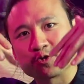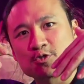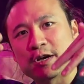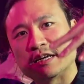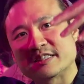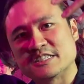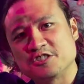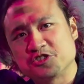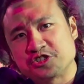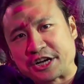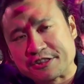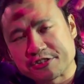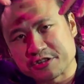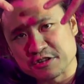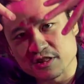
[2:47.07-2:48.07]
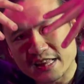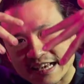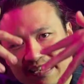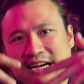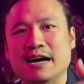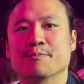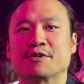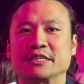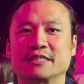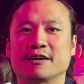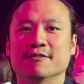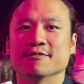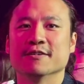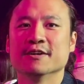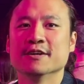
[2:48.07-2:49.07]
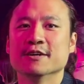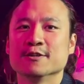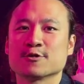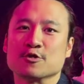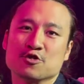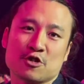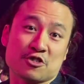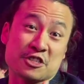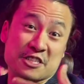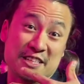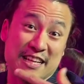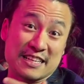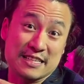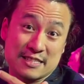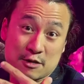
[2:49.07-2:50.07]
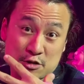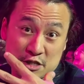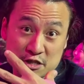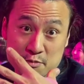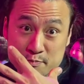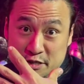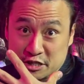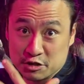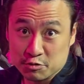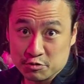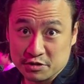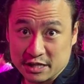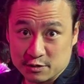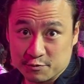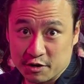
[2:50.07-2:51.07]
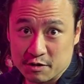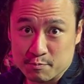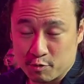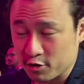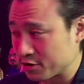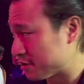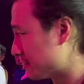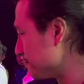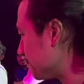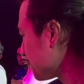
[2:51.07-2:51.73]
So it has this gentle light coming down. So it's not just light, it's actually the material that's very important,